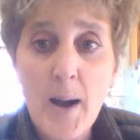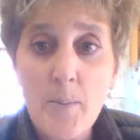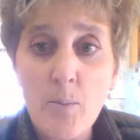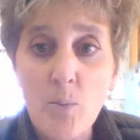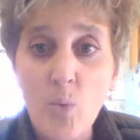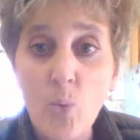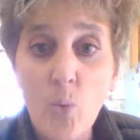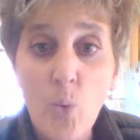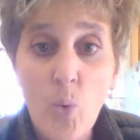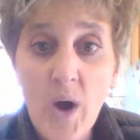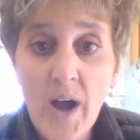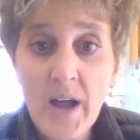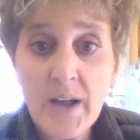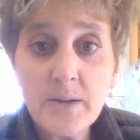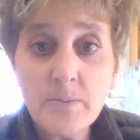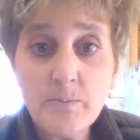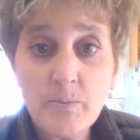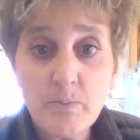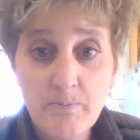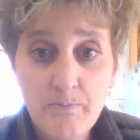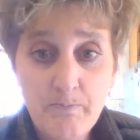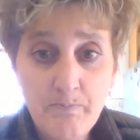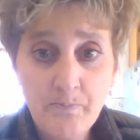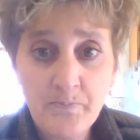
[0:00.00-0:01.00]
one
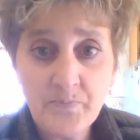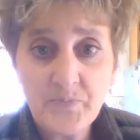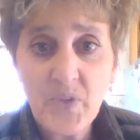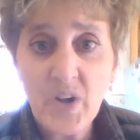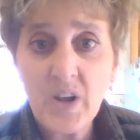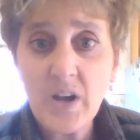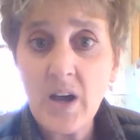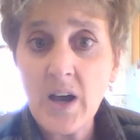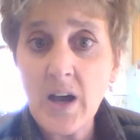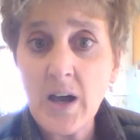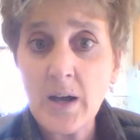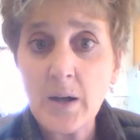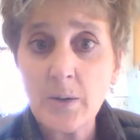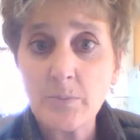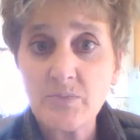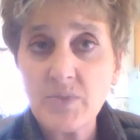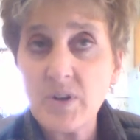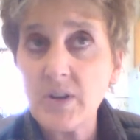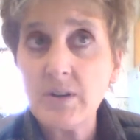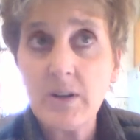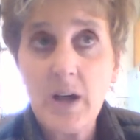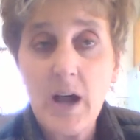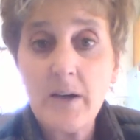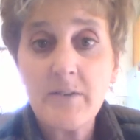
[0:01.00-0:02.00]

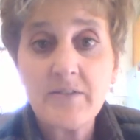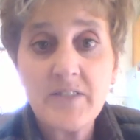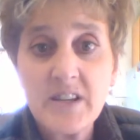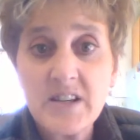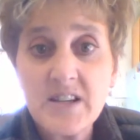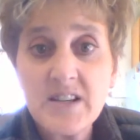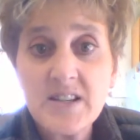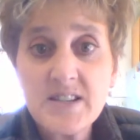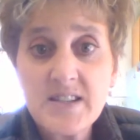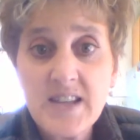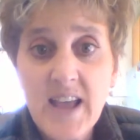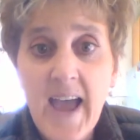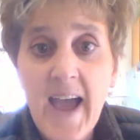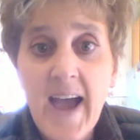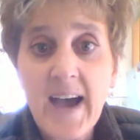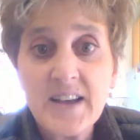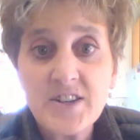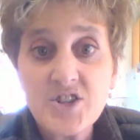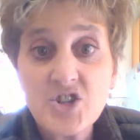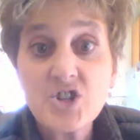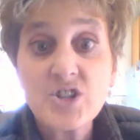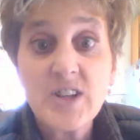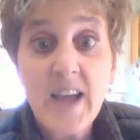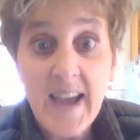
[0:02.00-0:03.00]
of these
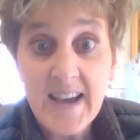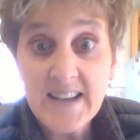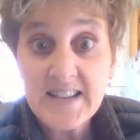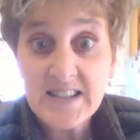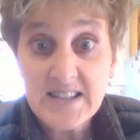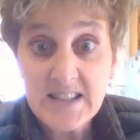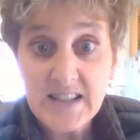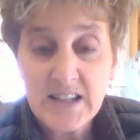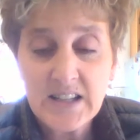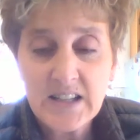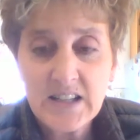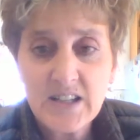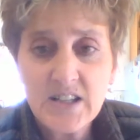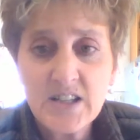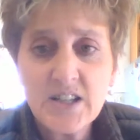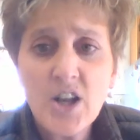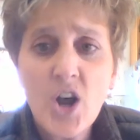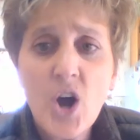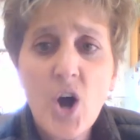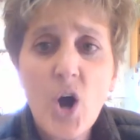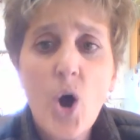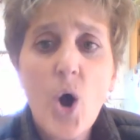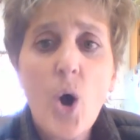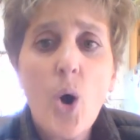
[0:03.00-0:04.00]
as needed.
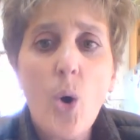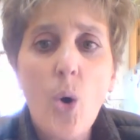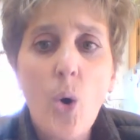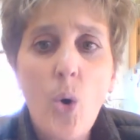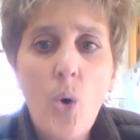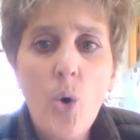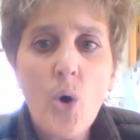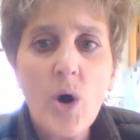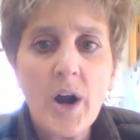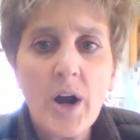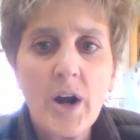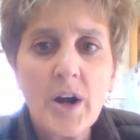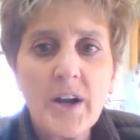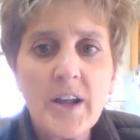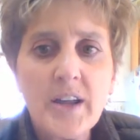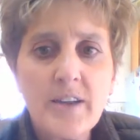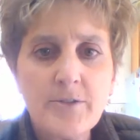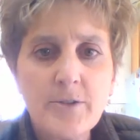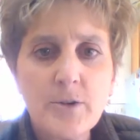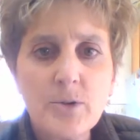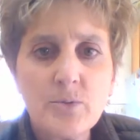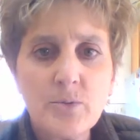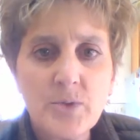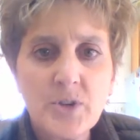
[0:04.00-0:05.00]
Or
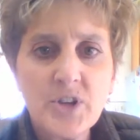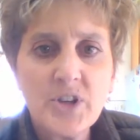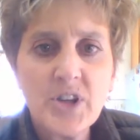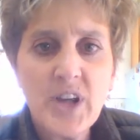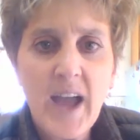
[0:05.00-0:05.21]
if you really